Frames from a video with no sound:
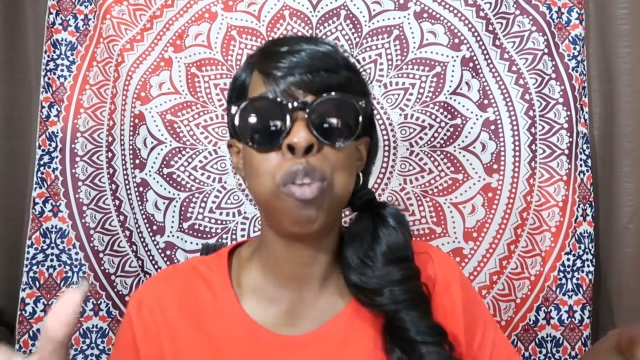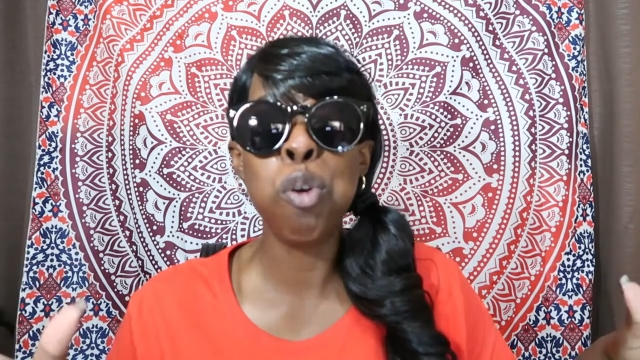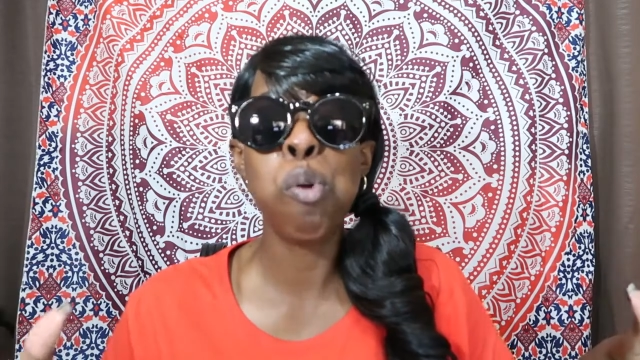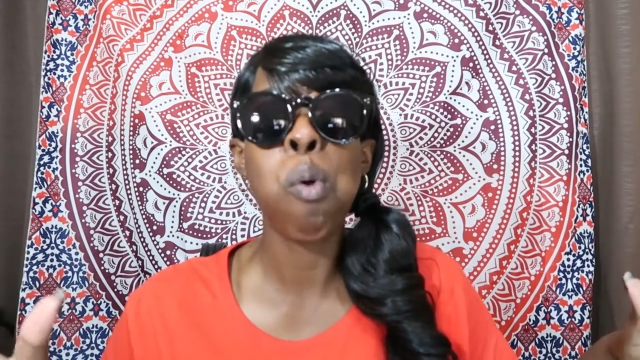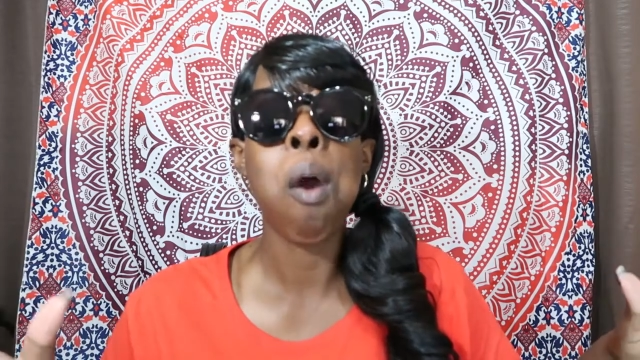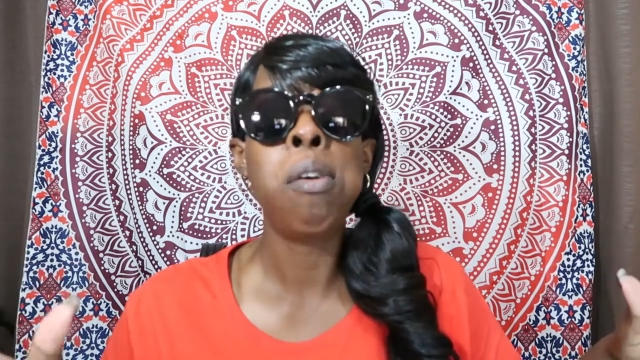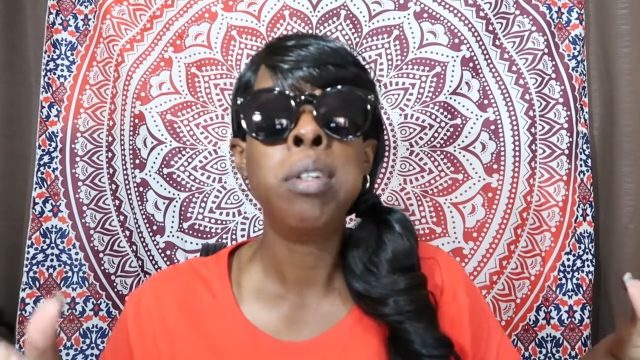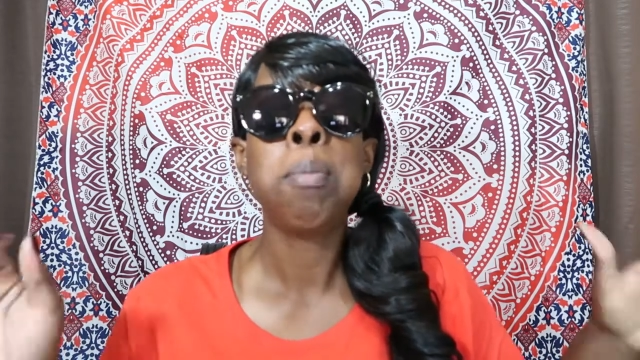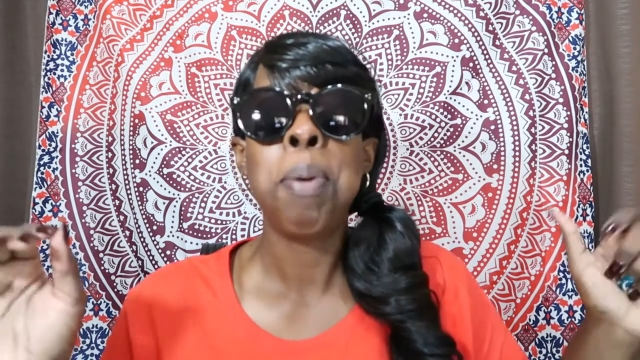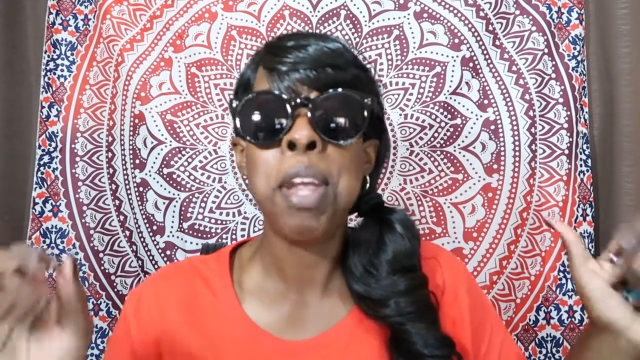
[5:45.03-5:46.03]
new
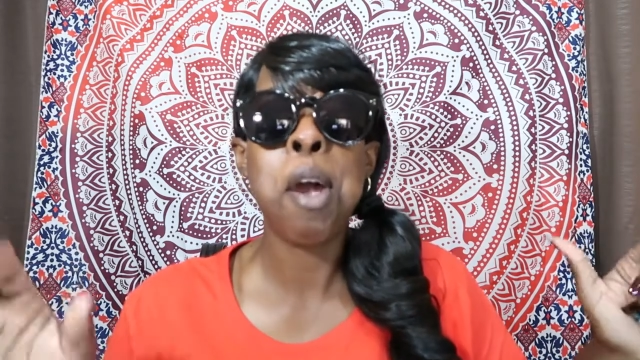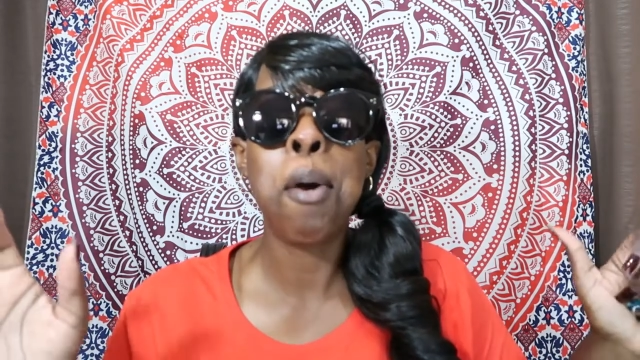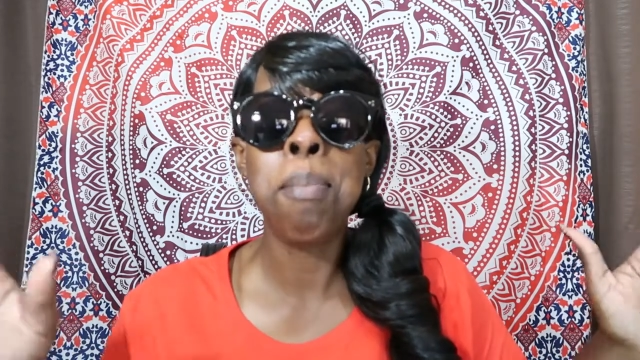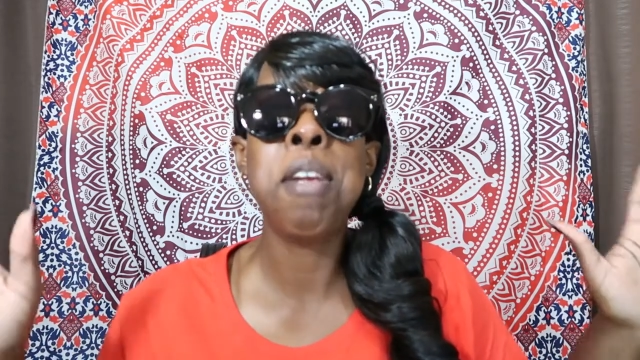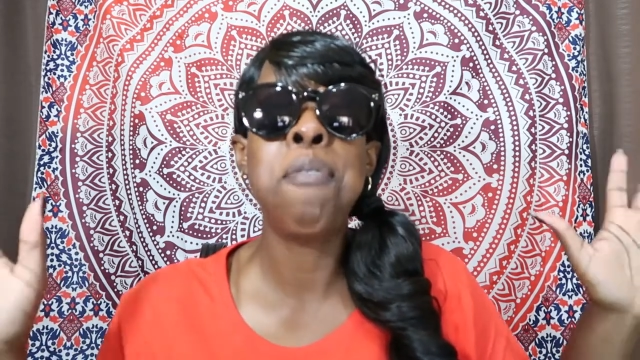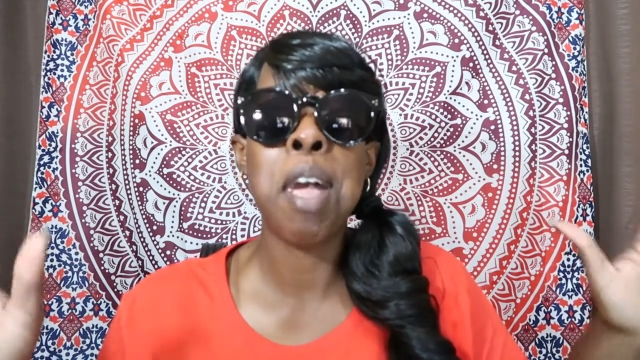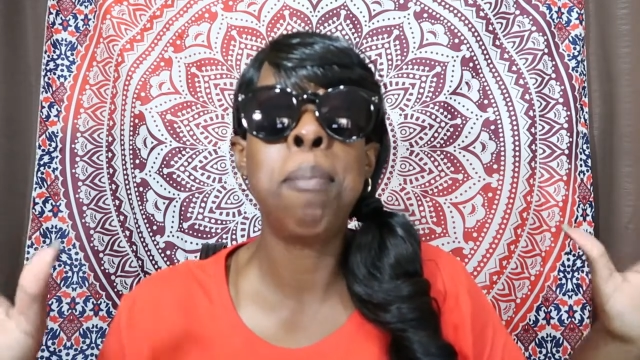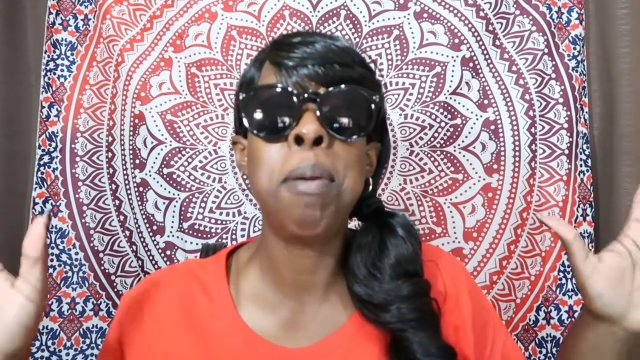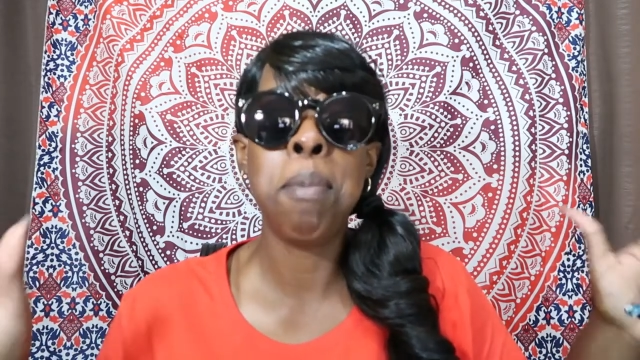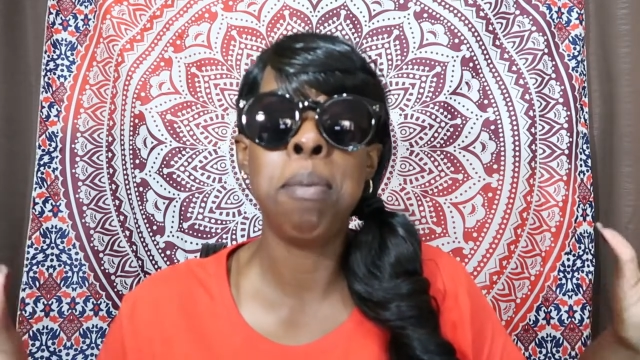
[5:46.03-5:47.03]
POB
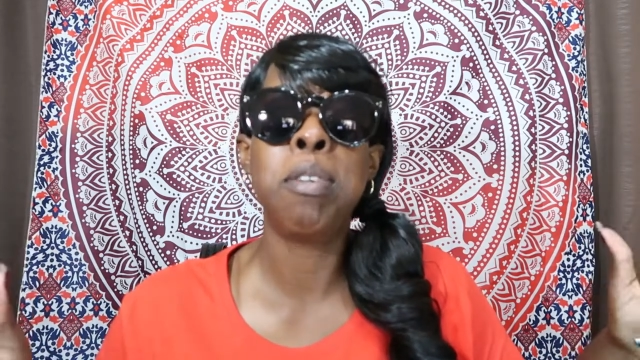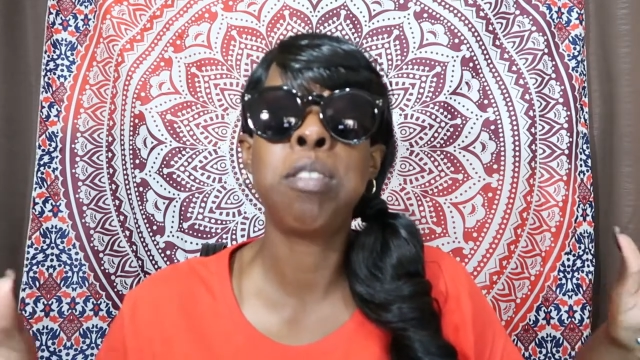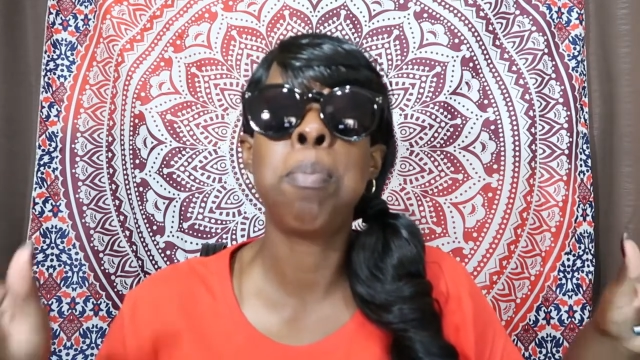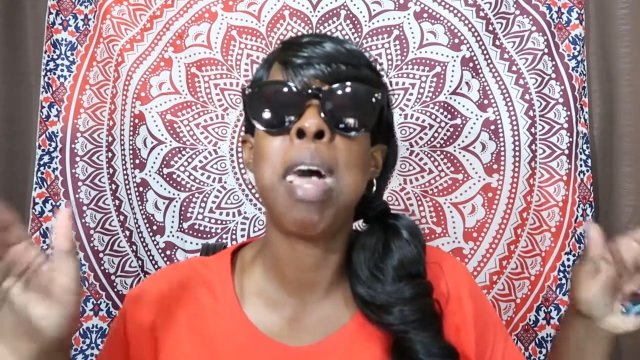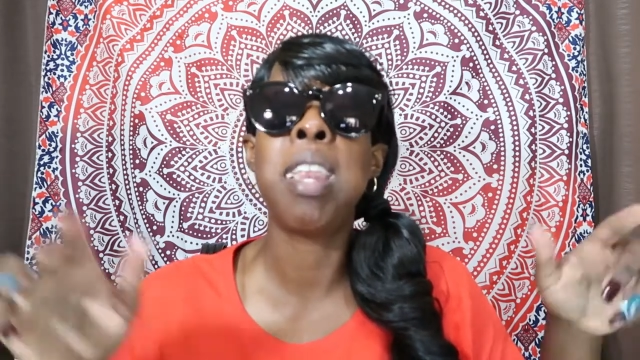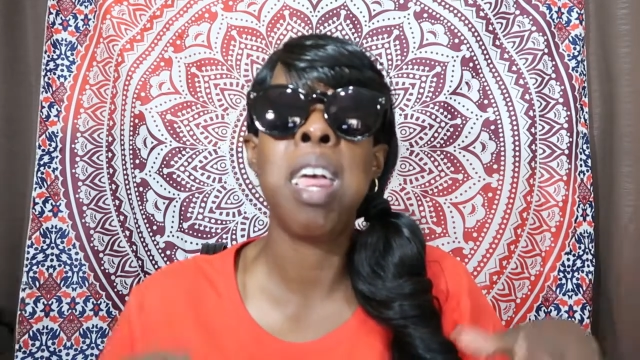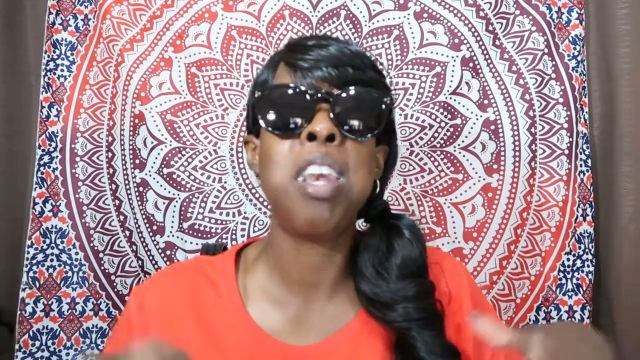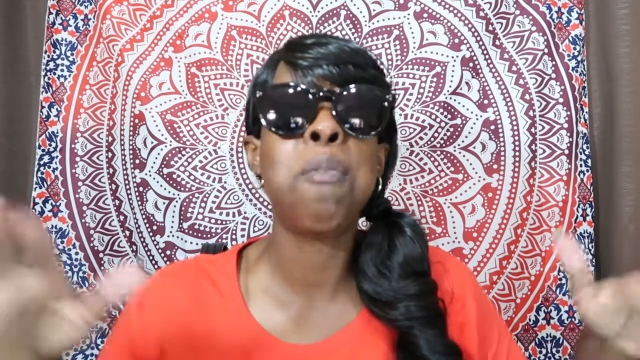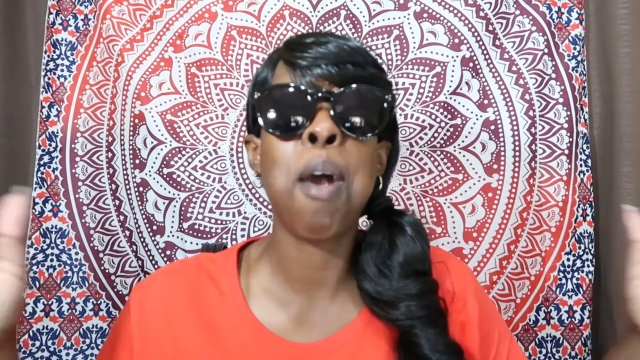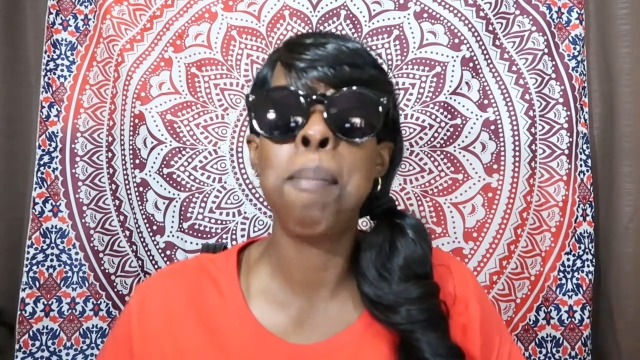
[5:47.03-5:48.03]
family members by the
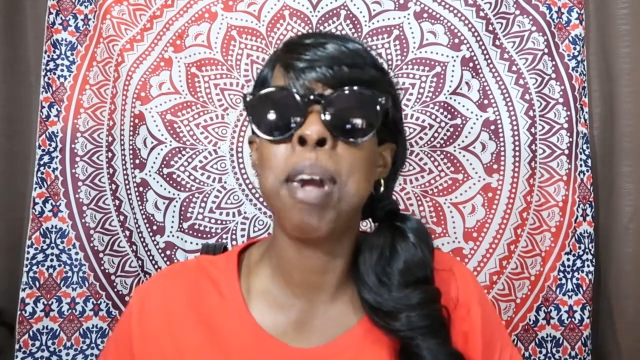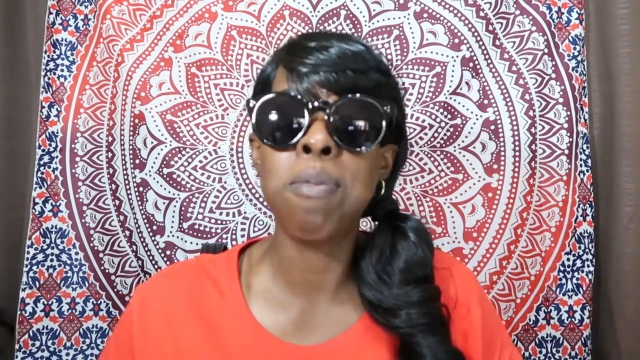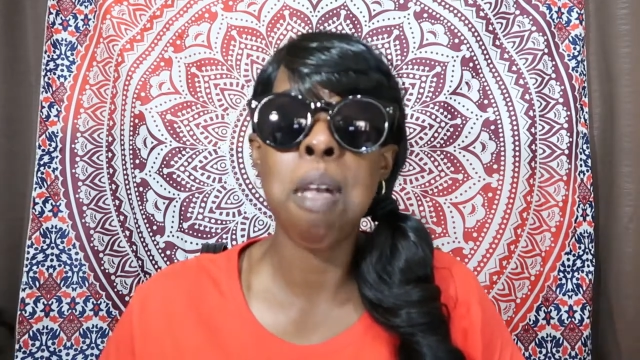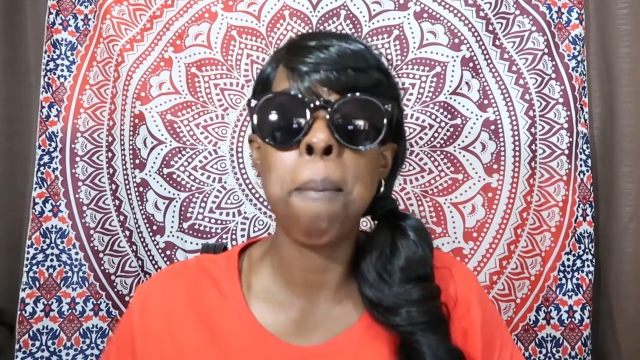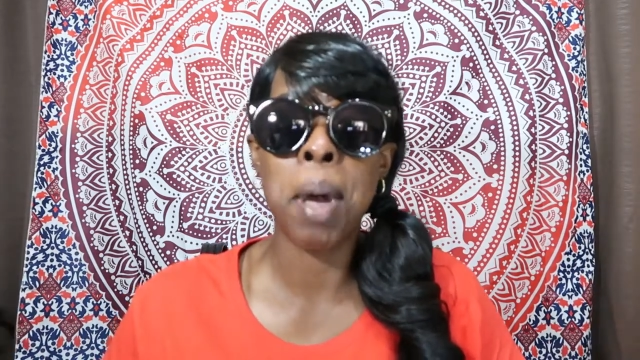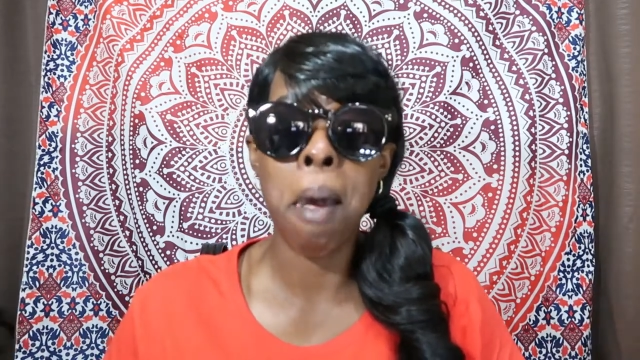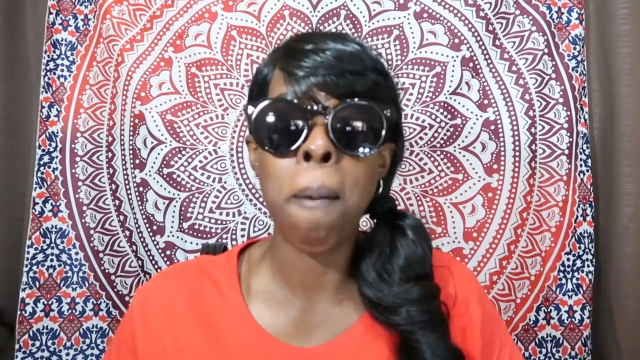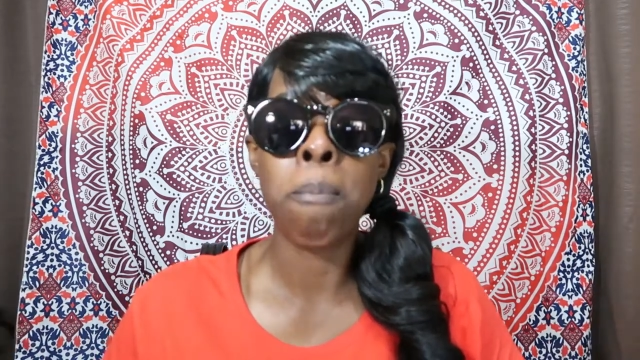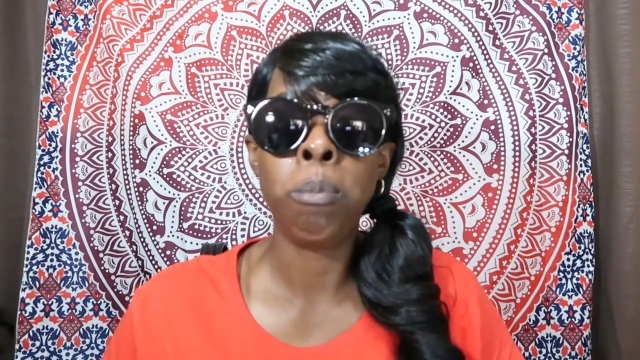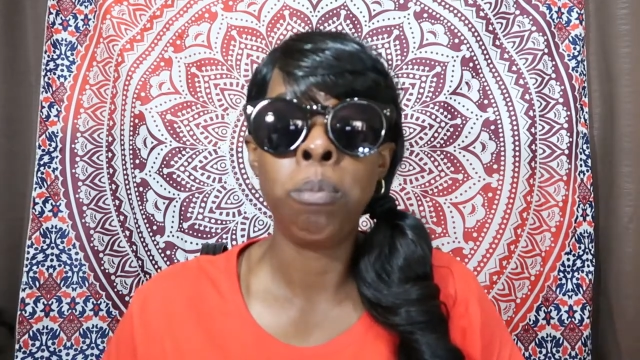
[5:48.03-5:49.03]
end of her birthday month.